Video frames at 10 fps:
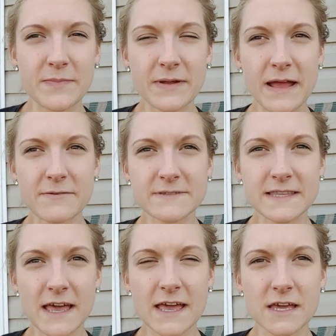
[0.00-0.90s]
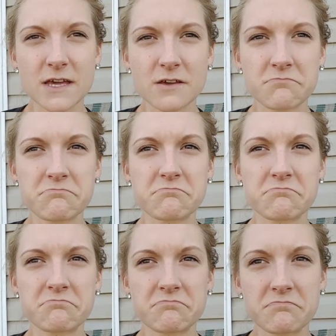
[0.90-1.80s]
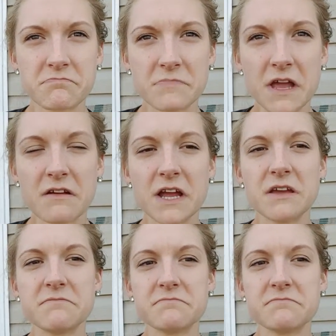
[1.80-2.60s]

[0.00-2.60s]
But I was like, all right,